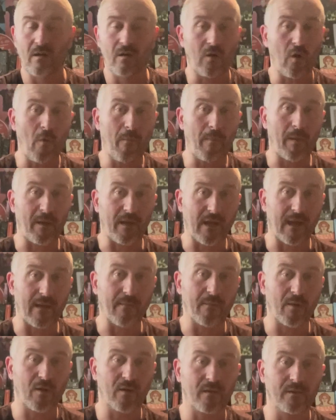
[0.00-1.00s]

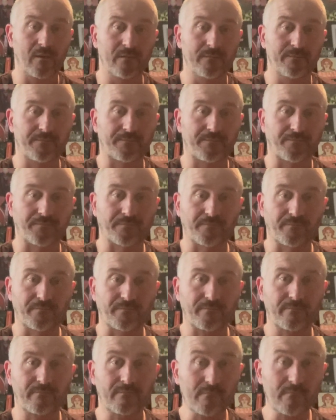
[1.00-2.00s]
Oppenheimer
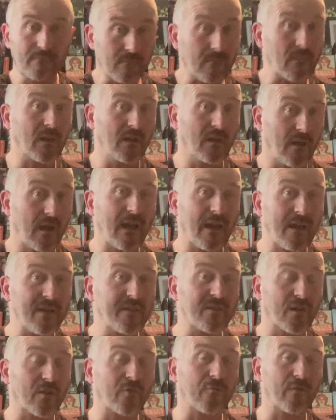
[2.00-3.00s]

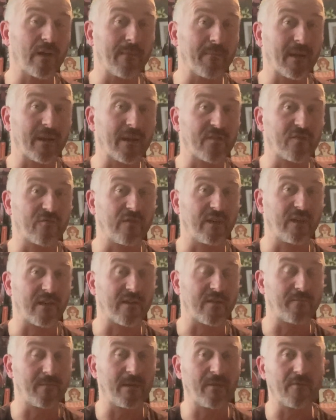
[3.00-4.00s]
is a great big screen
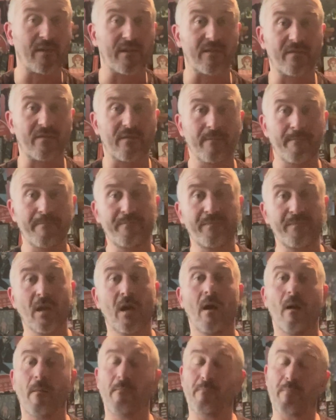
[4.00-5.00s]
experience.
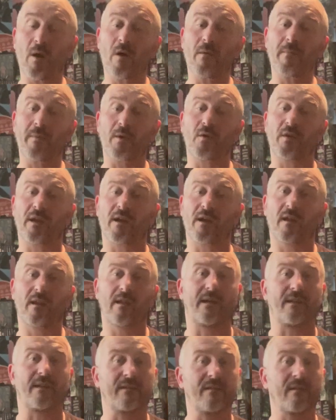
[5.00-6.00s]
Barbie, on the other
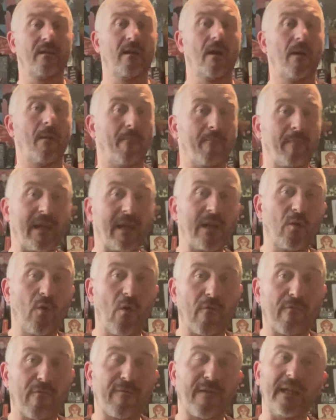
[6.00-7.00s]
hand, may
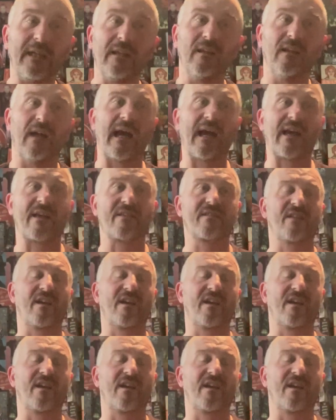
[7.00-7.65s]
not feel as